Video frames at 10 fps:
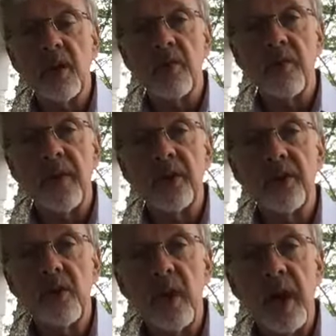
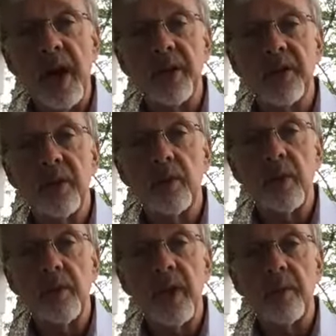confess Christ, and
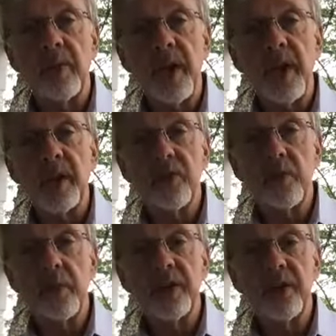be baptized for
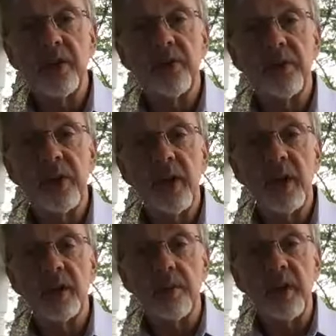remission of
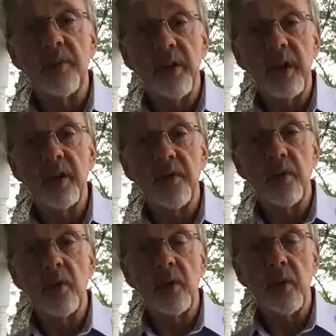sins and be faithful